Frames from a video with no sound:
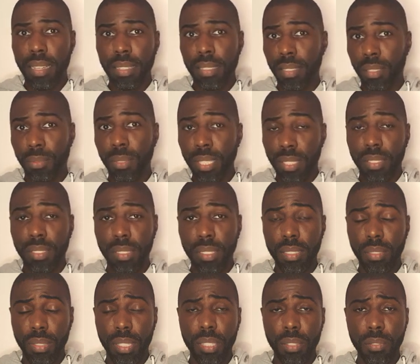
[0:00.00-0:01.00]
is reaching
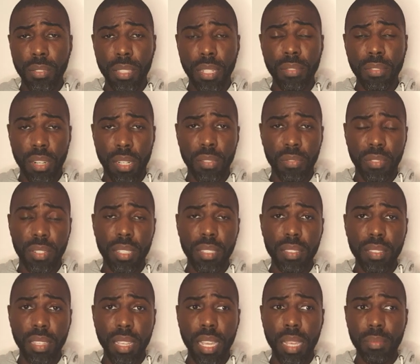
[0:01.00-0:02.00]
this video for the very
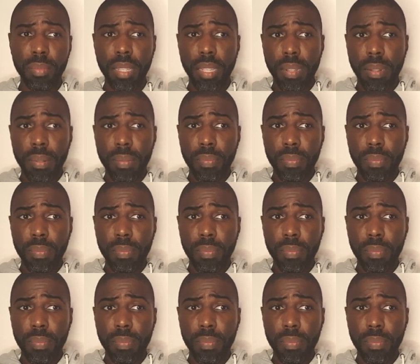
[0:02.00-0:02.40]
first time,